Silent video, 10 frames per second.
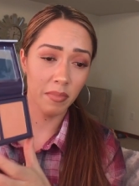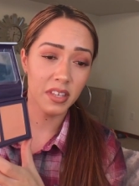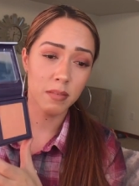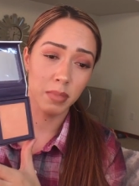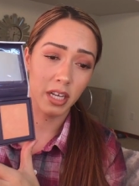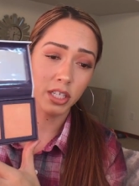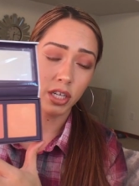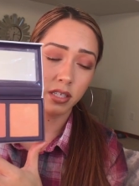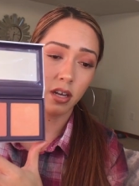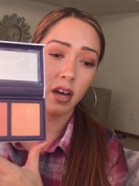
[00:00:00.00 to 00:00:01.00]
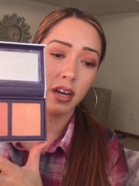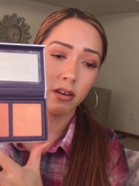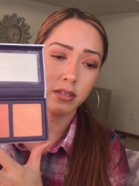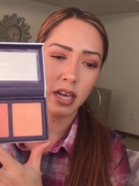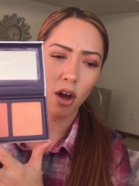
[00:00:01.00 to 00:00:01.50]
This blush I saw and
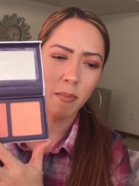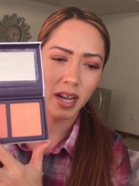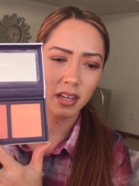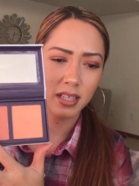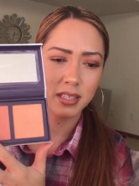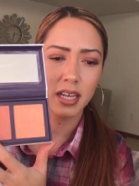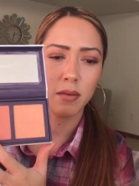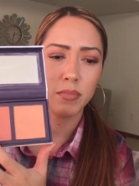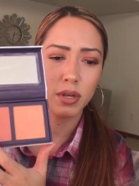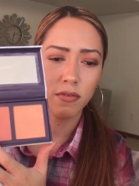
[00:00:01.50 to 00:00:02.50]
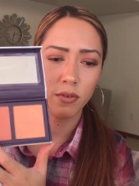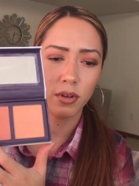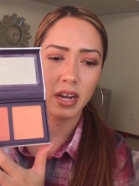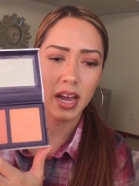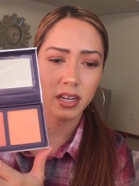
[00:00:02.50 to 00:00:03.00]
I was like, oh my god, that's like a beautiful
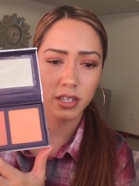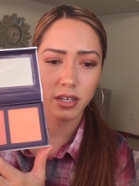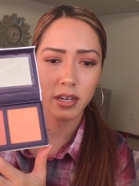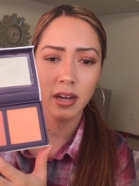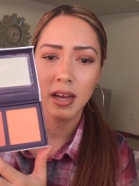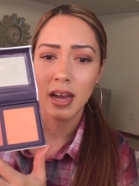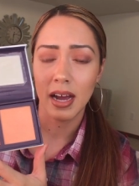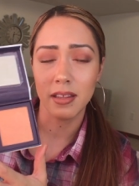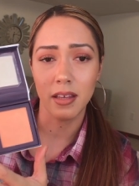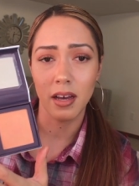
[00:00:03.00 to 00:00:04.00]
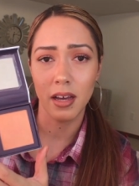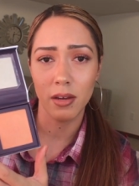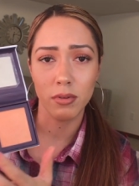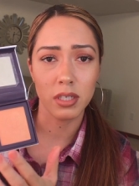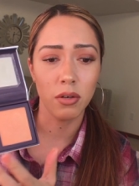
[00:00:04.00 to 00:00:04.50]
Nectar. I thought
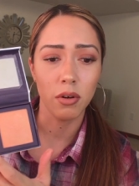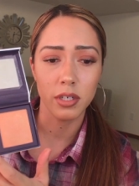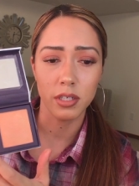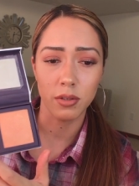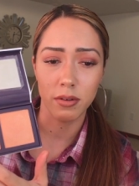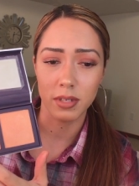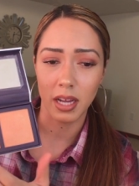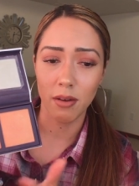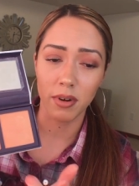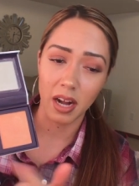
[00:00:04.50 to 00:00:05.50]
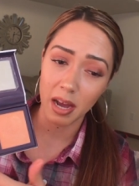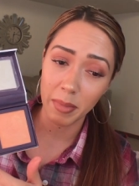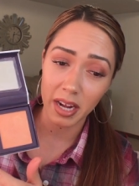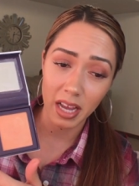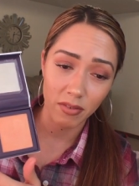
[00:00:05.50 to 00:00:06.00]
it was gorgeous, so I was like, I would not
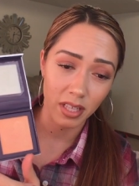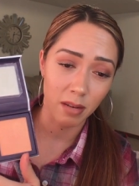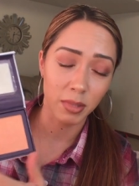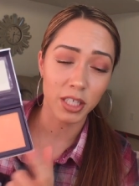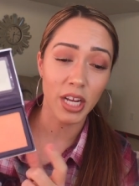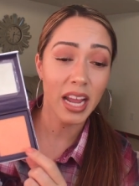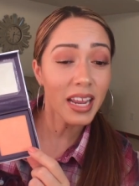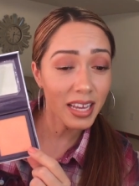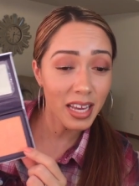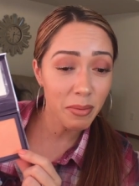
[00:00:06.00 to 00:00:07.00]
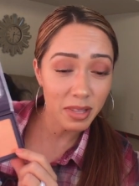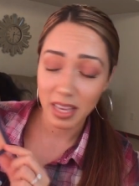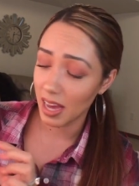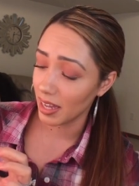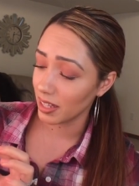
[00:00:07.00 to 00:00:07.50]
mind having that blush. And it came with
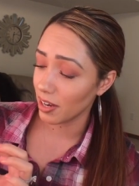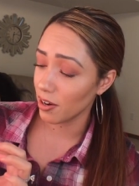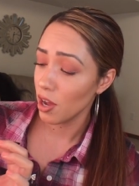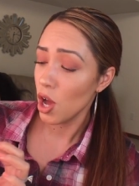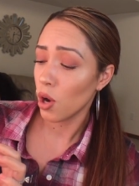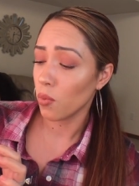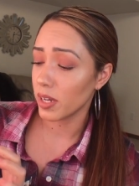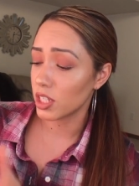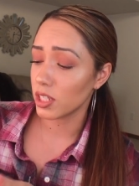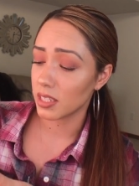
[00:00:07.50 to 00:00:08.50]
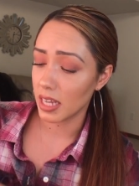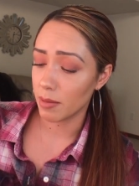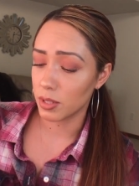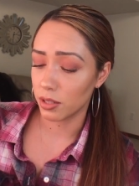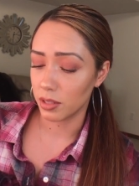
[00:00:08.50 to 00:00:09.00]
a highlighter, which is
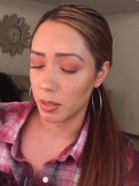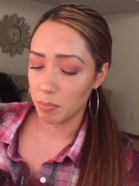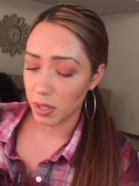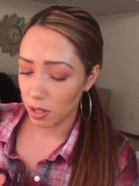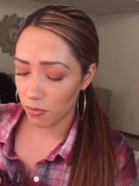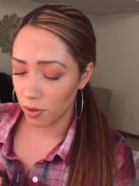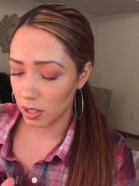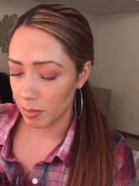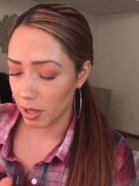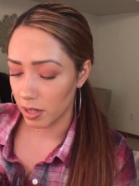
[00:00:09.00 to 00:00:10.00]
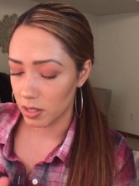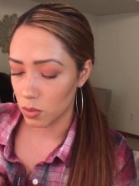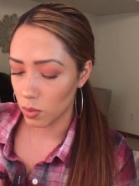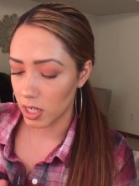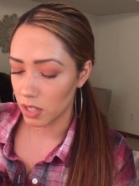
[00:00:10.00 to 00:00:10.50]
absolutely beautiful. Let me go ahead and
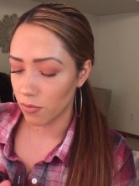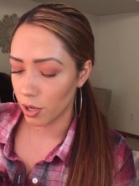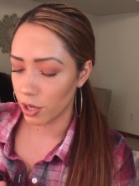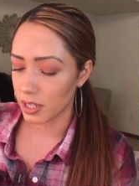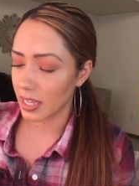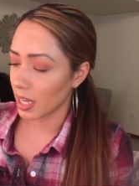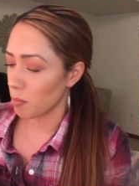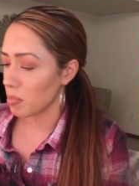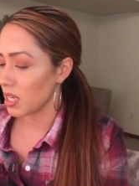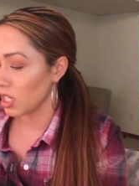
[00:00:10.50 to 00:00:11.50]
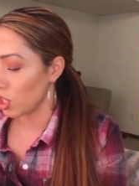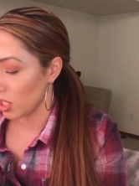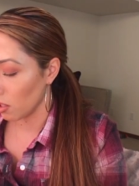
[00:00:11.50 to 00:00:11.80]
swatch it for you. It's like a peachy